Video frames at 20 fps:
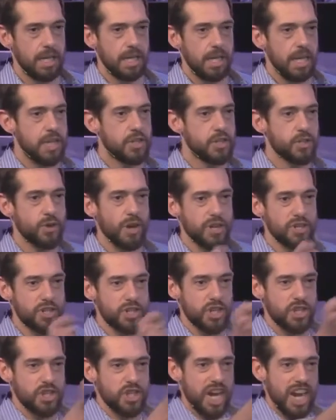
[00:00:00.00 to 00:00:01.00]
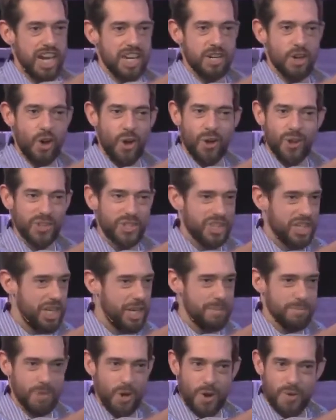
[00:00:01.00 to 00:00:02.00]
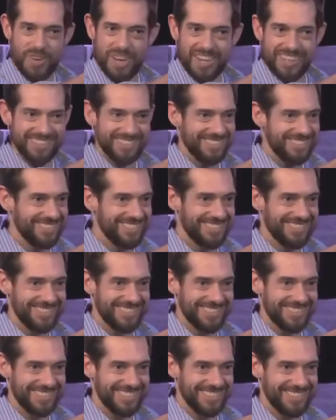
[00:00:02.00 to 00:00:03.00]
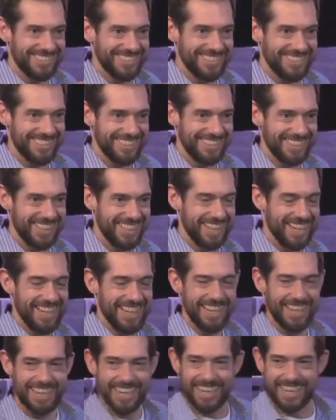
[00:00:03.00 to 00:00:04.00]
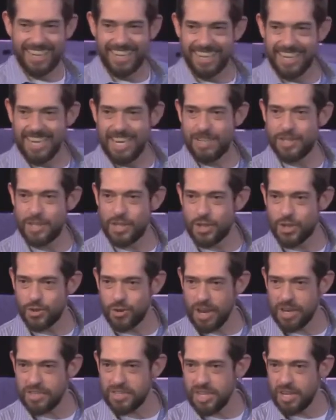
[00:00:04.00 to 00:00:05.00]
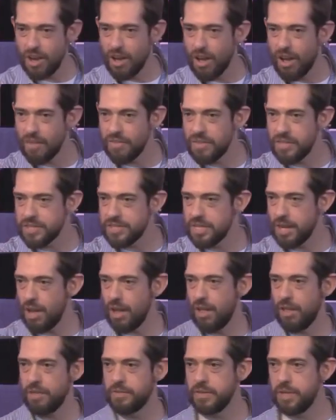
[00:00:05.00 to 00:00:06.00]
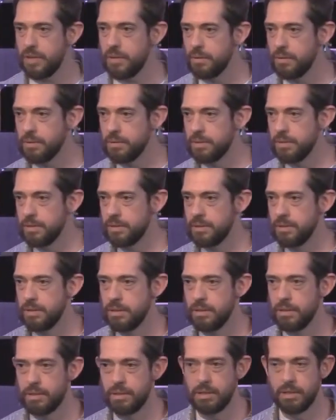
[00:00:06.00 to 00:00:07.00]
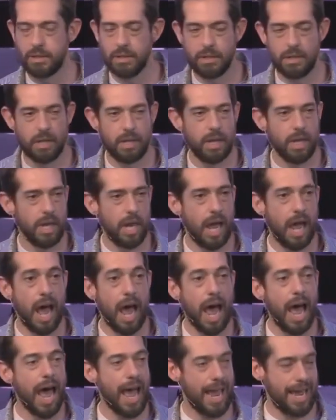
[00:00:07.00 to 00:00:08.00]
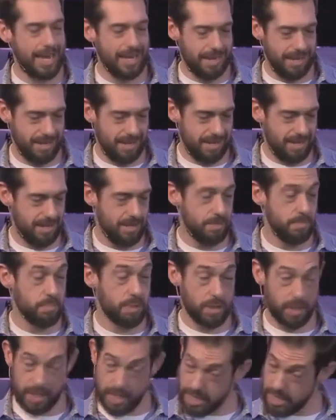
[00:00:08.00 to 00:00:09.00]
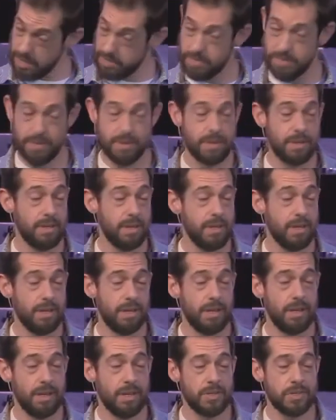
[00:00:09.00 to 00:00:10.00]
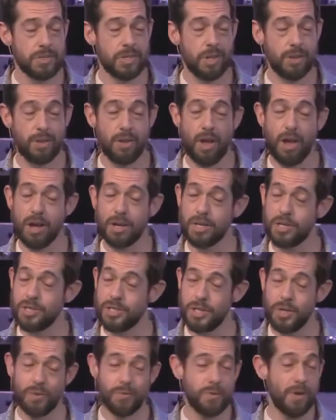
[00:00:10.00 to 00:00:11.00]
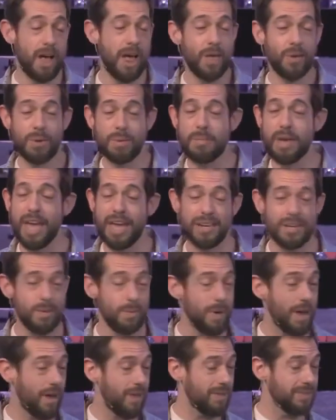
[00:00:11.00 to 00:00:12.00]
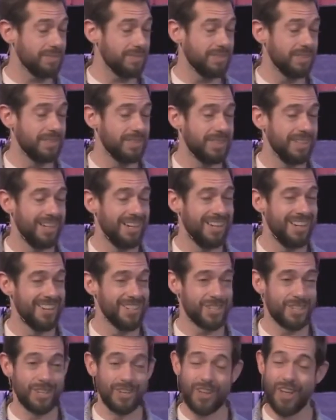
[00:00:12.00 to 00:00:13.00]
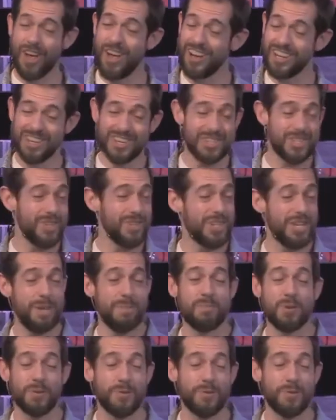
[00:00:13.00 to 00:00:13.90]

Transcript: He trusts you, Jay Knoll, to keep moving. He's entrusted all this to all of you. I believe so long as you follow Emmanuel, so long as you keep your